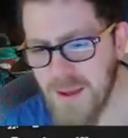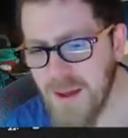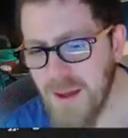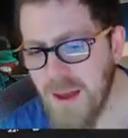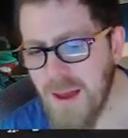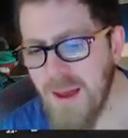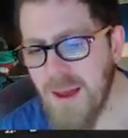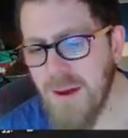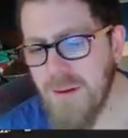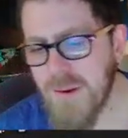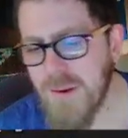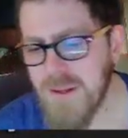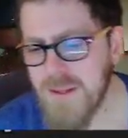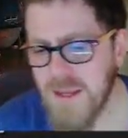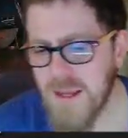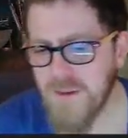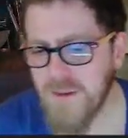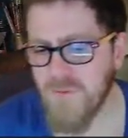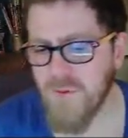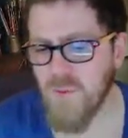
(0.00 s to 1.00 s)
how is
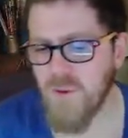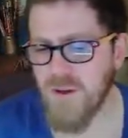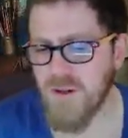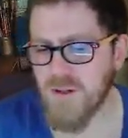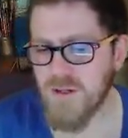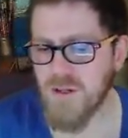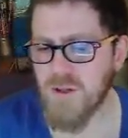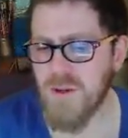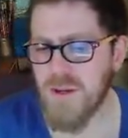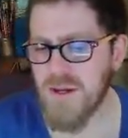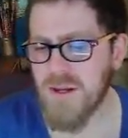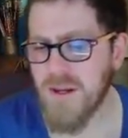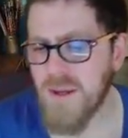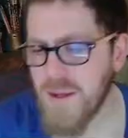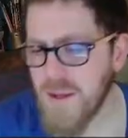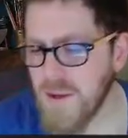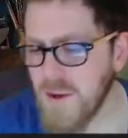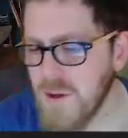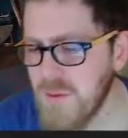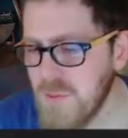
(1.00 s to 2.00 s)
everyone doing? I
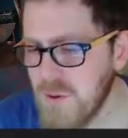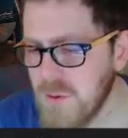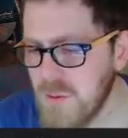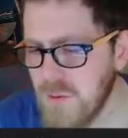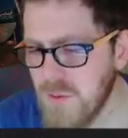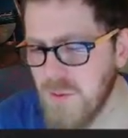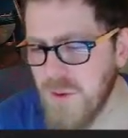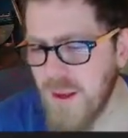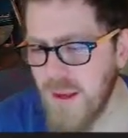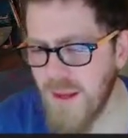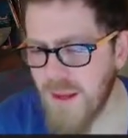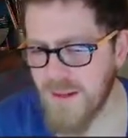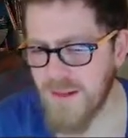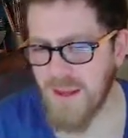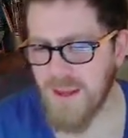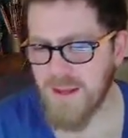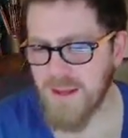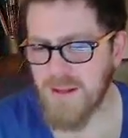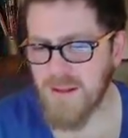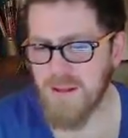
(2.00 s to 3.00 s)
hope you all had
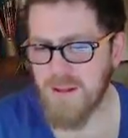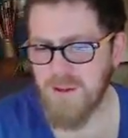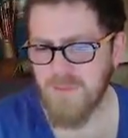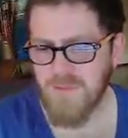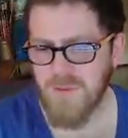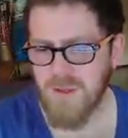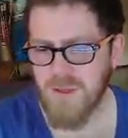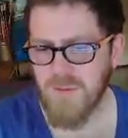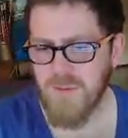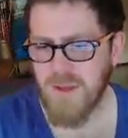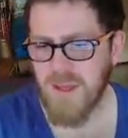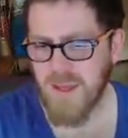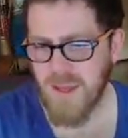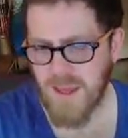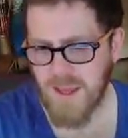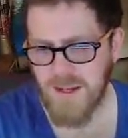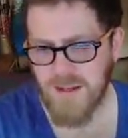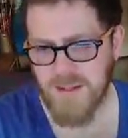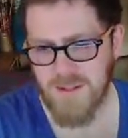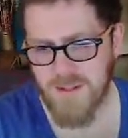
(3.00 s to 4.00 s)
a lovely
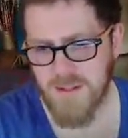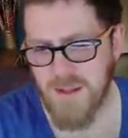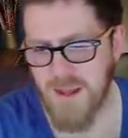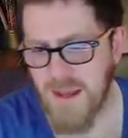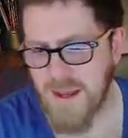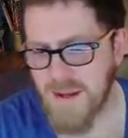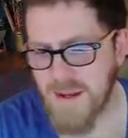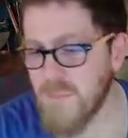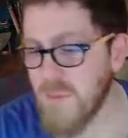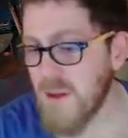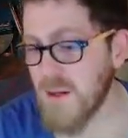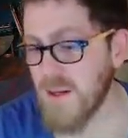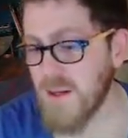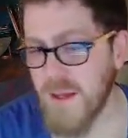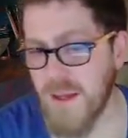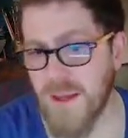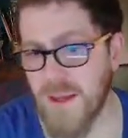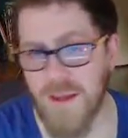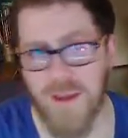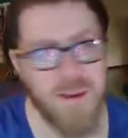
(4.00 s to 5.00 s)
weekend and
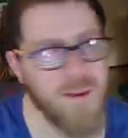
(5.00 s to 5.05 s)
Monday.